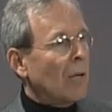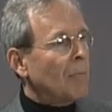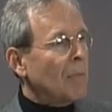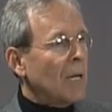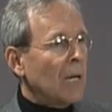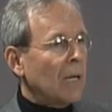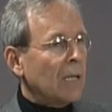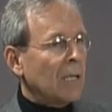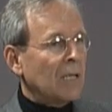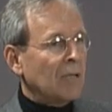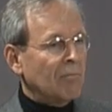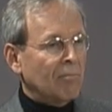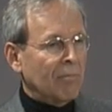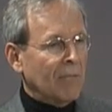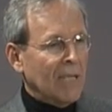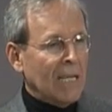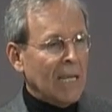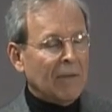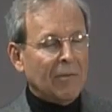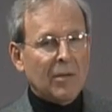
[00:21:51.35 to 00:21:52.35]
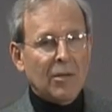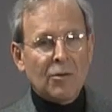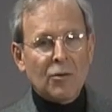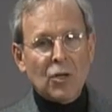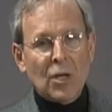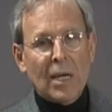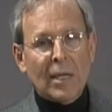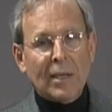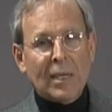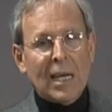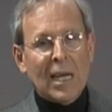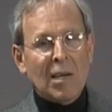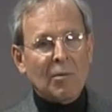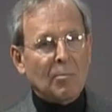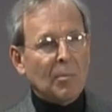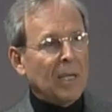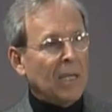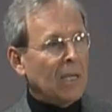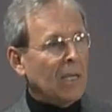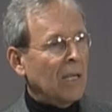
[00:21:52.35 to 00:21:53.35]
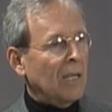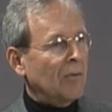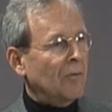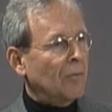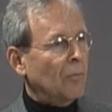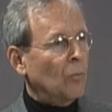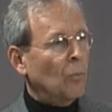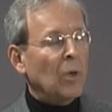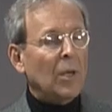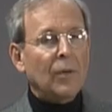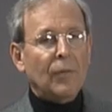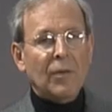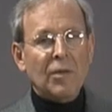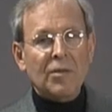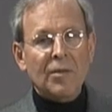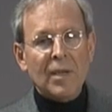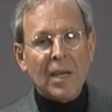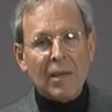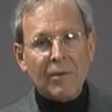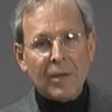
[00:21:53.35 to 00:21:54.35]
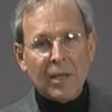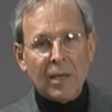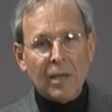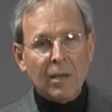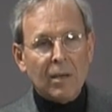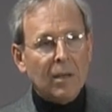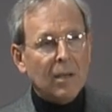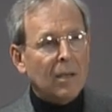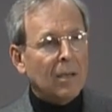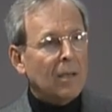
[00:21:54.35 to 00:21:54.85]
I'm not going to get this checked out because what if it's nothing?